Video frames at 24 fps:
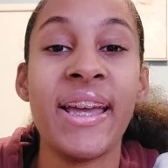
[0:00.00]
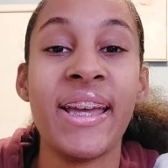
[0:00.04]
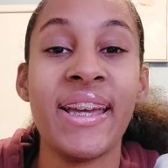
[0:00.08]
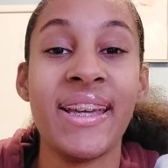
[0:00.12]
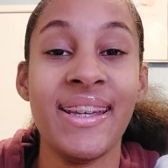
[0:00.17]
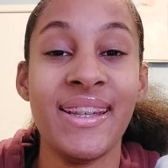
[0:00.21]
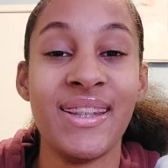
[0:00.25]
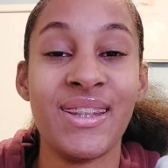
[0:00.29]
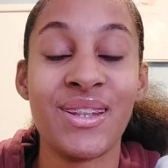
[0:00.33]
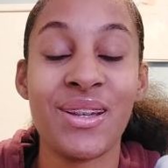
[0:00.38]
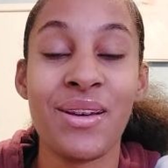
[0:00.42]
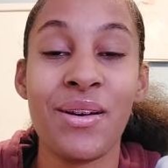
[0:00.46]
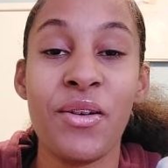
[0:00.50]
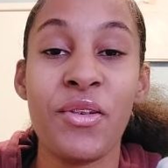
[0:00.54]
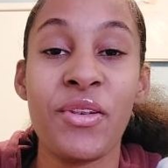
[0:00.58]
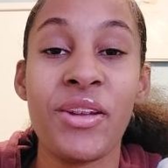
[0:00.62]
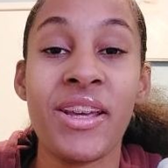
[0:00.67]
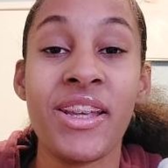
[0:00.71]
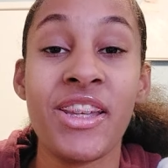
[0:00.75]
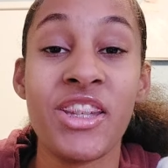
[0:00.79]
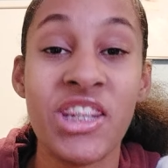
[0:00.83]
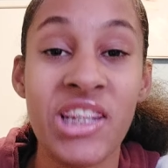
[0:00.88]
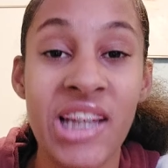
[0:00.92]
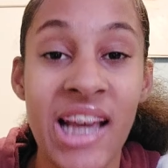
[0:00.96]
It is
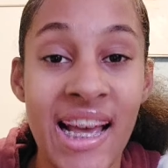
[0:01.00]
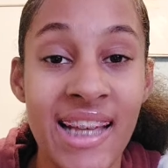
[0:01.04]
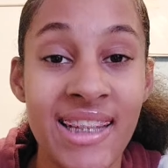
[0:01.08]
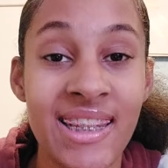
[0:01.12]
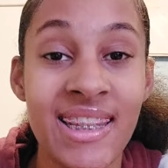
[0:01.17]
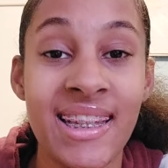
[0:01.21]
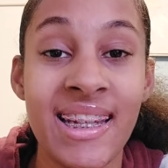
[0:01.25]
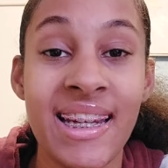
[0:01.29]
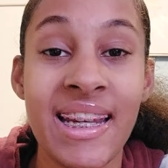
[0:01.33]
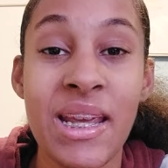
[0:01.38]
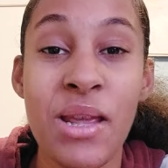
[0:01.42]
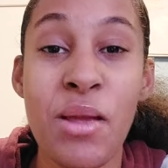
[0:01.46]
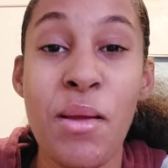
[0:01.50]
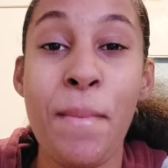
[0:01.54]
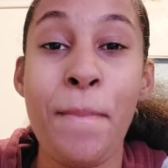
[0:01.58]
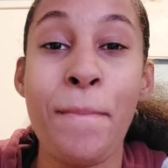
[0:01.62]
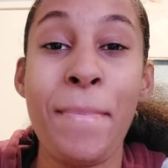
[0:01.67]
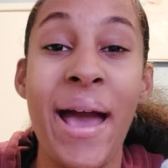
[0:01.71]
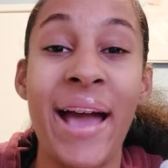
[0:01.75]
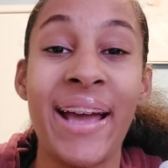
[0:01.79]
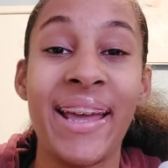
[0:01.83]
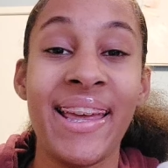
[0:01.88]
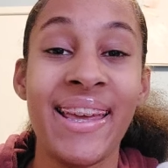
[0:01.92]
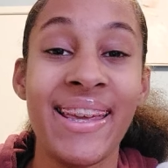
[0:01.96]
Golden Chastity
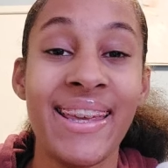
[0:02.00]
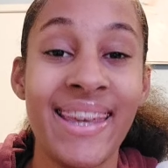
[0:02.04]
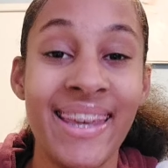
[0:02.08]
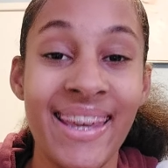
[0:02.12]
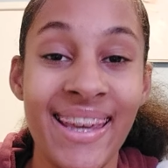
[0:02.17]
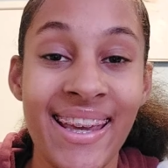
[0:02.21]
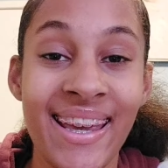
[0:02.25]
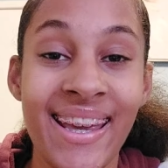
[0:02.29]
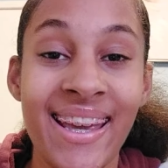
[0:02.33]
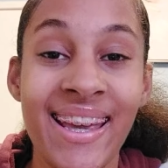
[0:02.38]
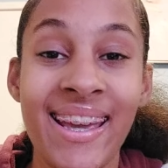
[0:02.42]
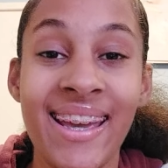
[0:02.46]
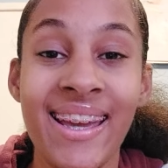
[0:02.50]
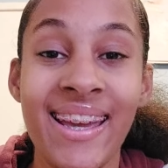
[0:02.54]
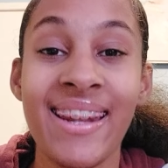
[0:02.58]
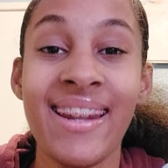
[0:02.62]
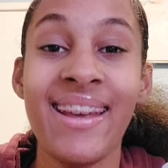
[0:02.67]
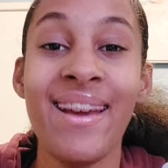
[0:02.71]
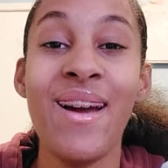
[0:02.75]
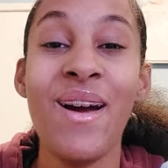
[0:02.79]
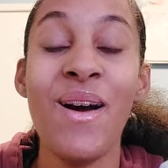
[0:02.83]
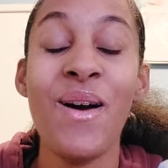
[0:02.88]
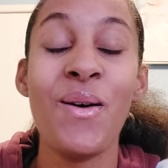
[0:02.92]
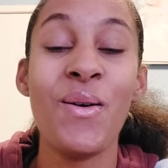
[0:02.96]
back again